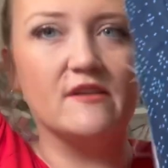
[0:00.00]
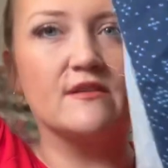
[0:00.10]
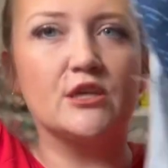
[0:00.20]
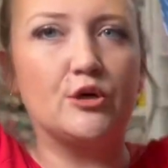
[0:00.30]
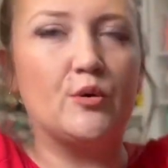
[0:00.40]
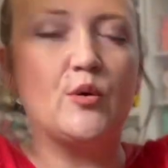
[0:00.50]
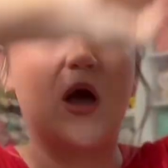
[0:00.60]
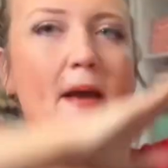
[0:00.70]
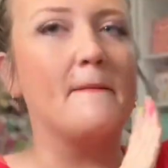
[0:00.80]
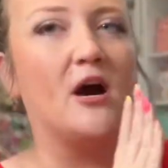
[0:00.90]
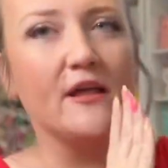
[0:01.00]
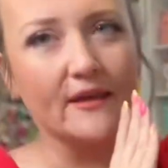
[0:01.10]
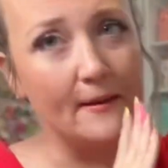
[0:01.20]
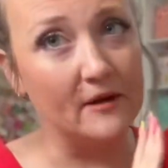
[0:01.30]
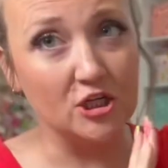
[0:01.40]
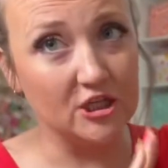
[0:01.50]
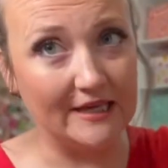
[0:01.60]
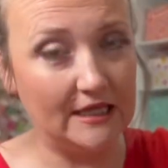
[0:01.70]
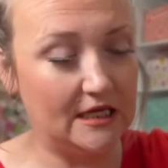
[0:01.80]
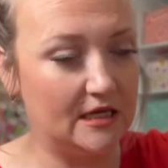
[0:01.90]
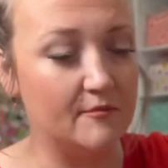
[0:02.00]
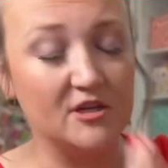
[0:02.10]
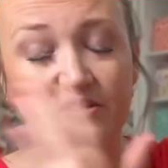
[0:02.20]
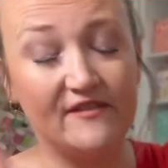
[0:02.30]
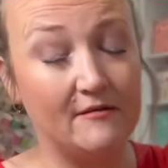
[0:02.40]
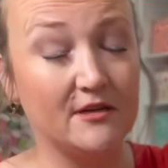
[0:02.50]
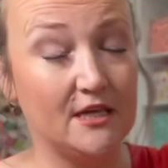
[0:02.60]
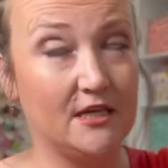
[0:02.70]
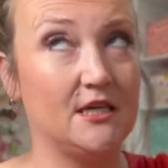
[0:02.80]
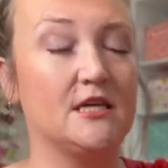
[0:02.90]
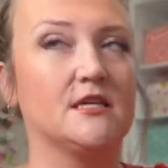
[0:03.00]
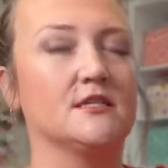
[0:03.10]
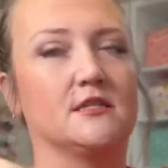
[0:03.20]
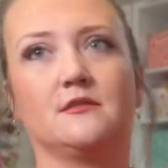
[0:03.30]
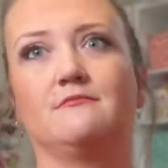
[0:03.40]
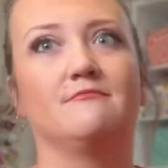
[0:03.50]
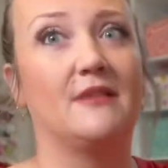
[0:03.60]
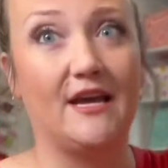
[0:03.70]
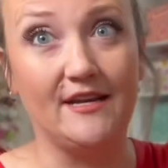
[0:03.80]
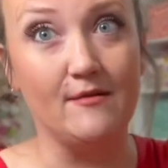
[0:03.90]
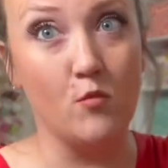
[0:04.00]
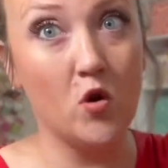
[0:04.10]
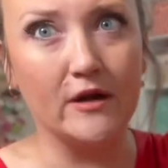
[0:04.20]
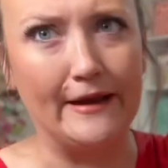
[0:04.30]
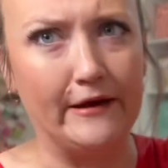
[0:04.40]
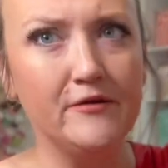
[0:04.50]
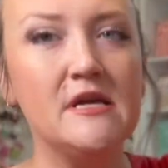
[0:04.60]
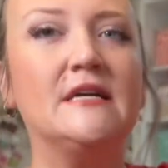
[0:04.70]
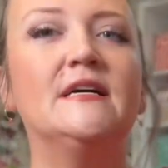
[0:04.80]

even though I bought like a bunch of fabric lately, because I need more now.